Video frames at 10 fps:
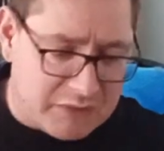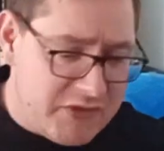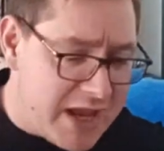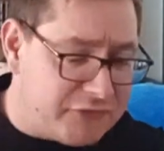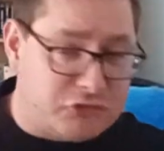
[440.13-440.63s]

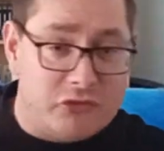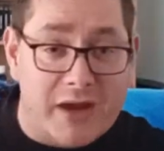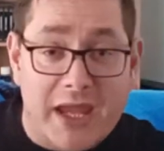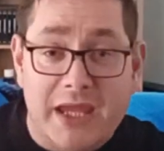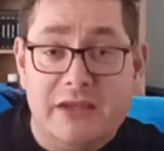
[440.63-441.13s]
they have
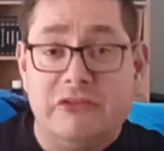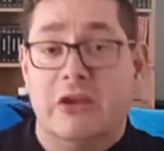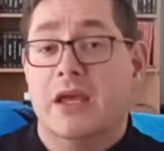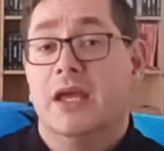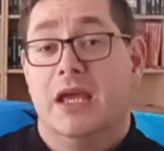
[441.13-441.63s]

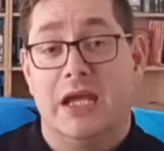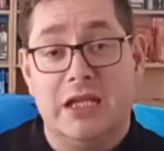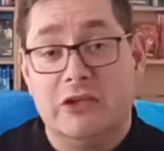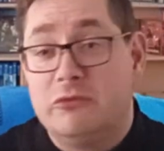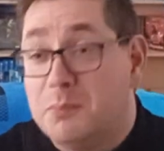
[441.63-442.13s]
trains. It
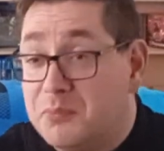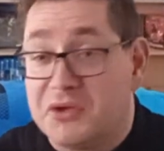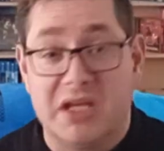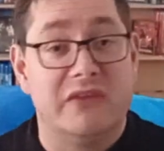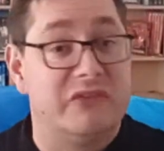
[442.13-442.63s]
is
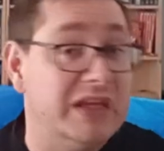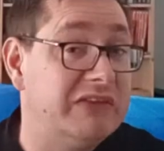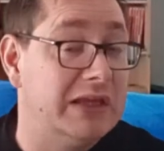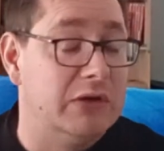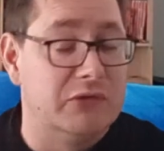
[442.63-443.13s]
pretty
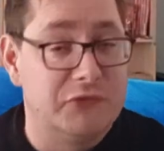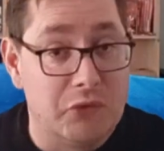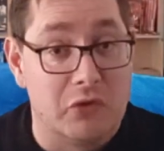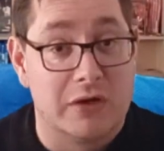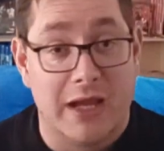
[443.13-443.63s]
detailed
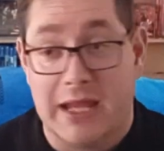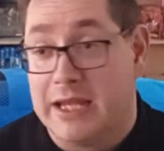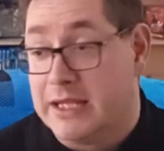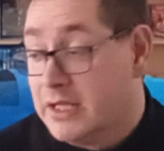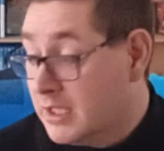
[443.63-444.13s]
for
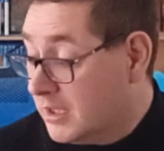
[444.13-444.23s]
an